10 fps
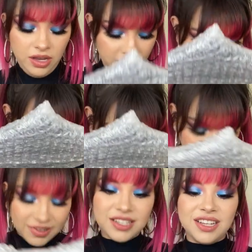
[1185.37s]
Yeah,
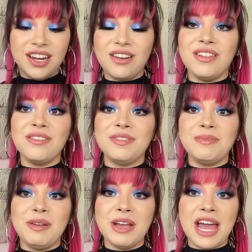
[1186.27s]
it's getting all over
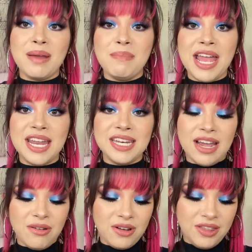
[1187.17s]
me. We had a man
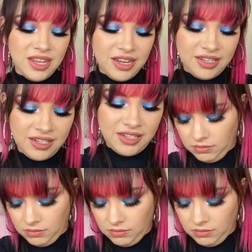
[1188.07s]
down on this.